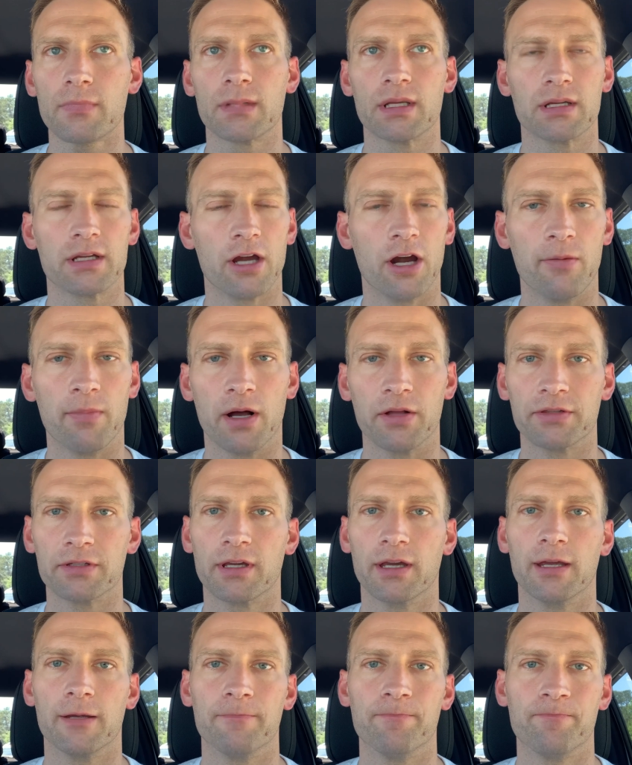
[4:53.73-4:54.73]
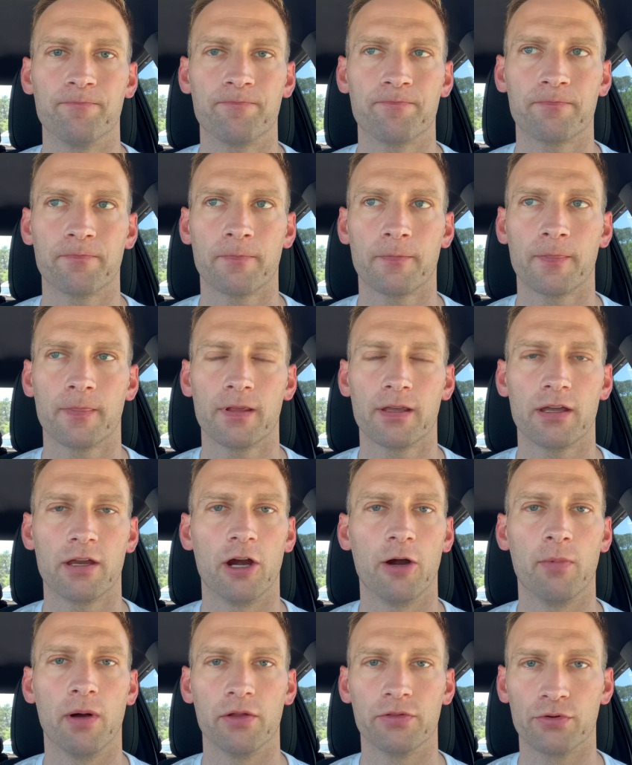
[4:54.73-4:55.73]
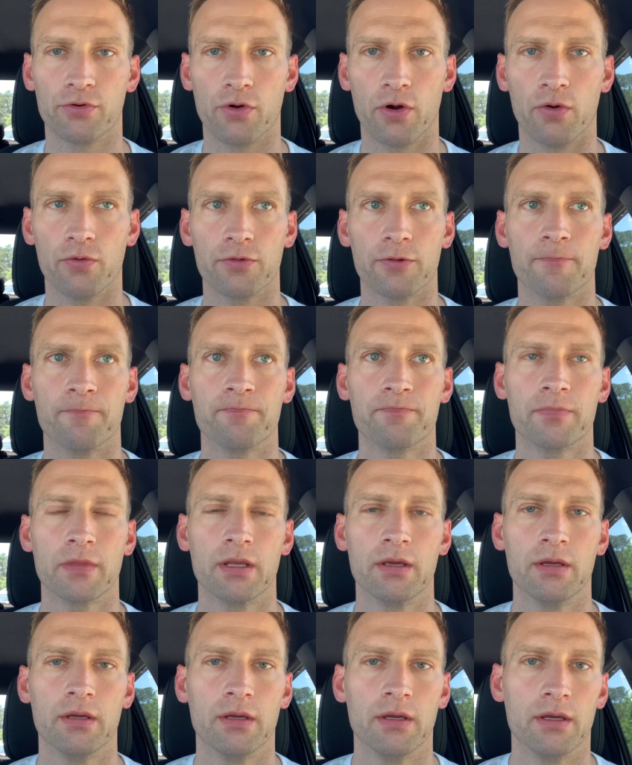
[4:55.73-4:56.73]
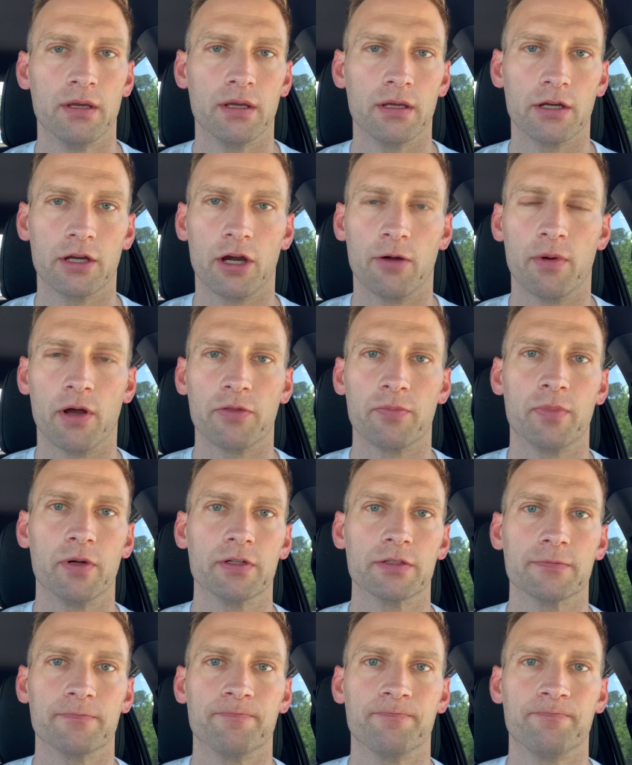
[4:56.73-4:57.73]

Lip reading: care about the game, care about the growth, and care about the person.